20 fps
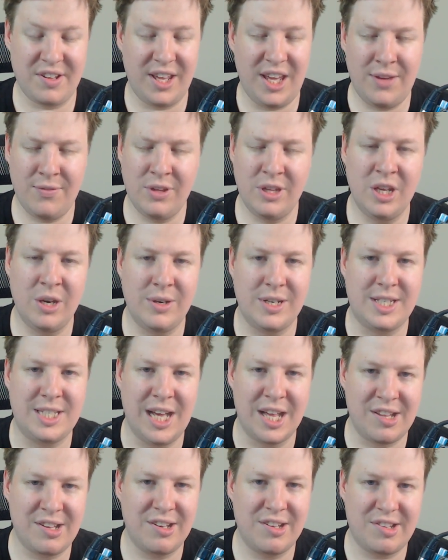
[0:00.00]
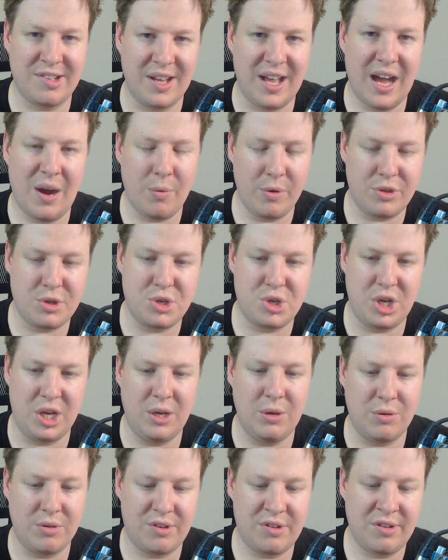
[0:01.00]
even though it doesn't start with
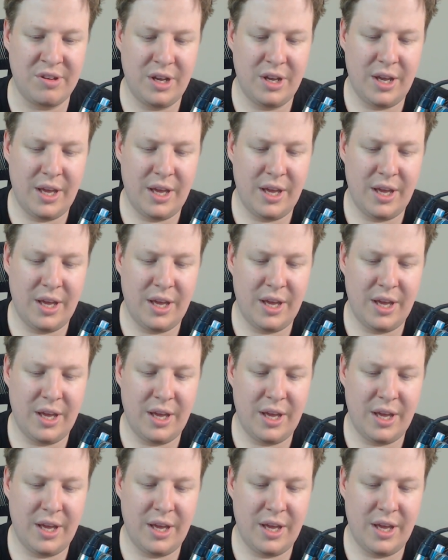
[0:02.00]
shields.